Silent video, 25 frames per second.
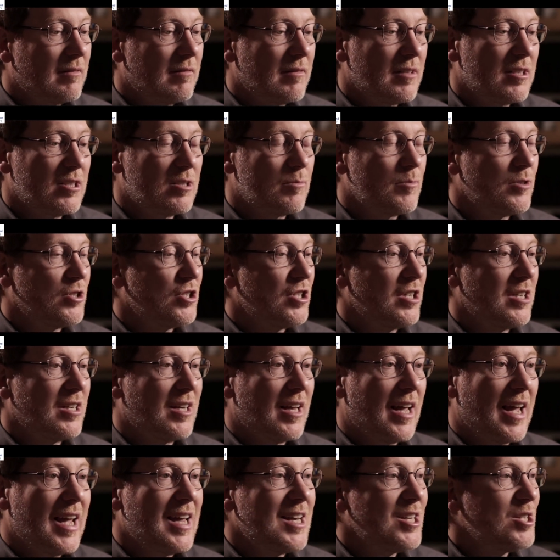this machine
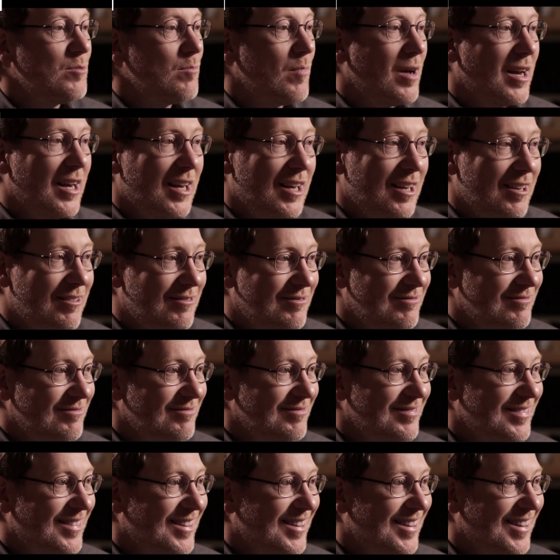ate his money
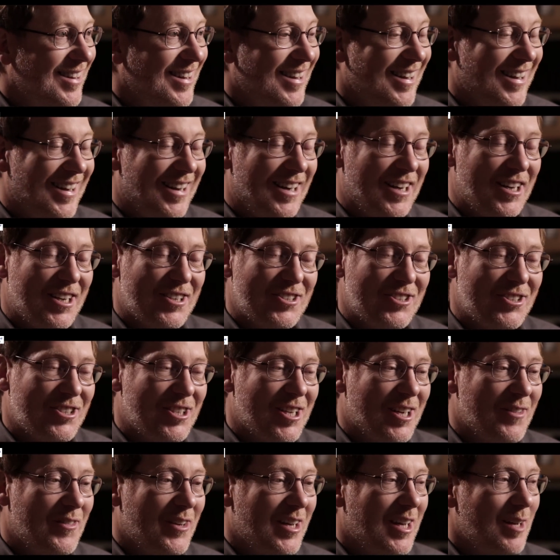and isn't
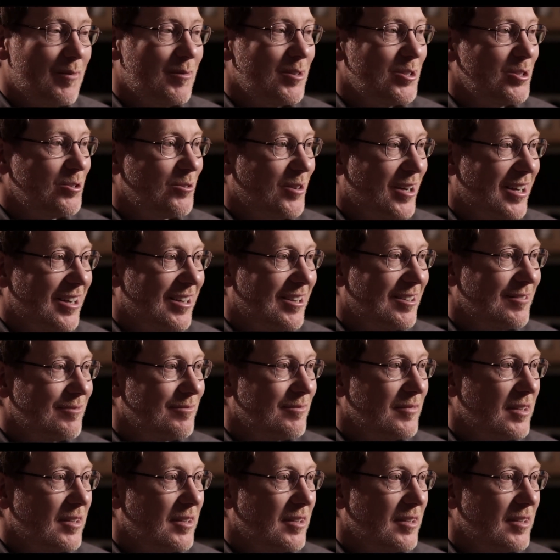giving him his drink.